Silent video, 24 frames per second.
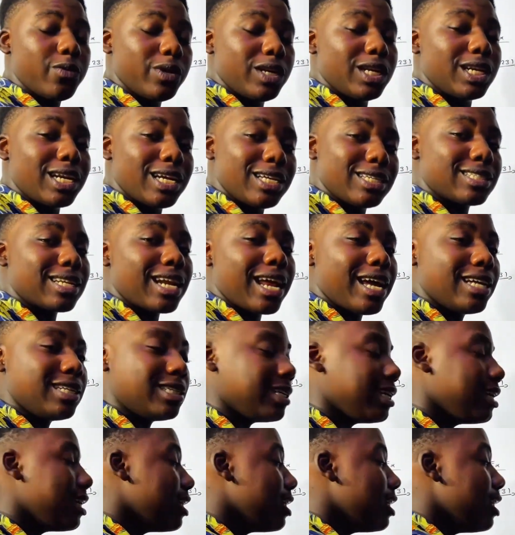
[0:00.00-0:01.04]
win rate
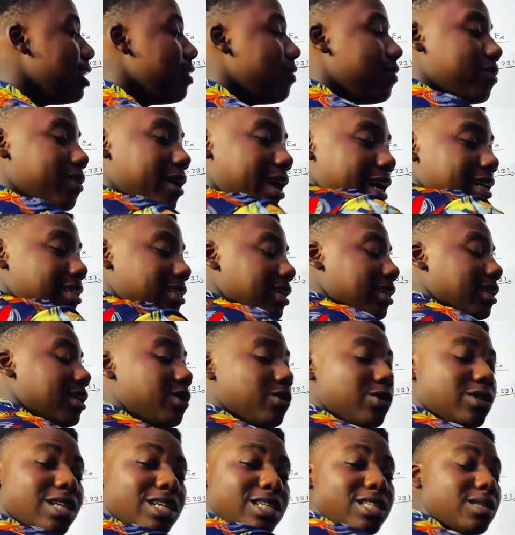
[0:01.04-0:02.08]
strategy. If your
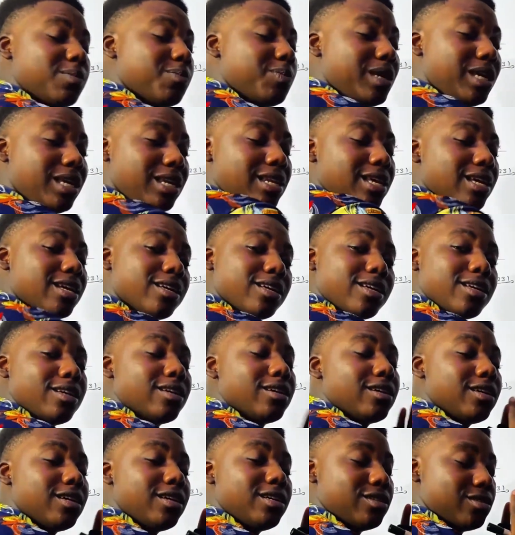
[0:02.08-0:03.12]
execution speed
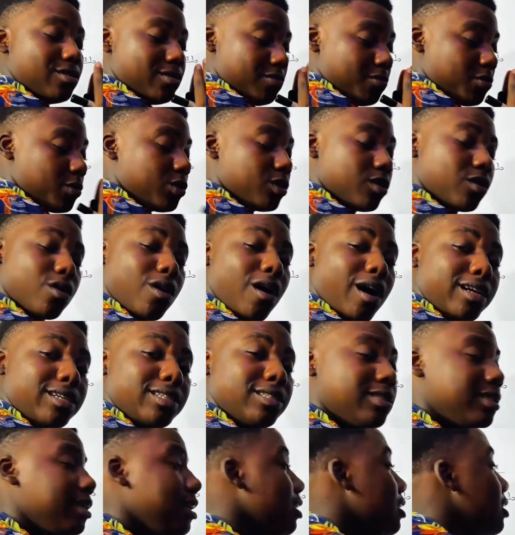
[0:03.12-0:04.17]
is
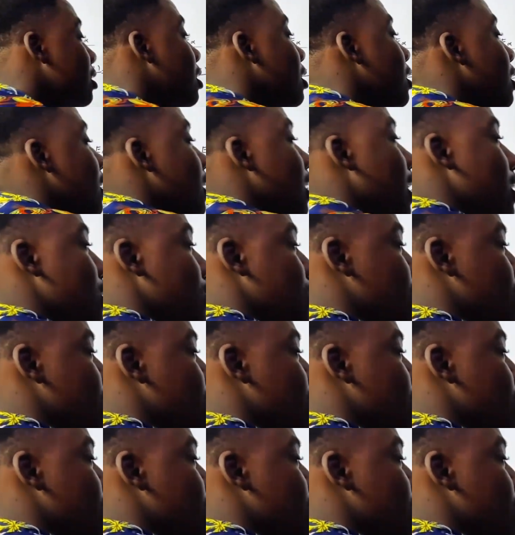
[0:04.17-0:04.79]
constant and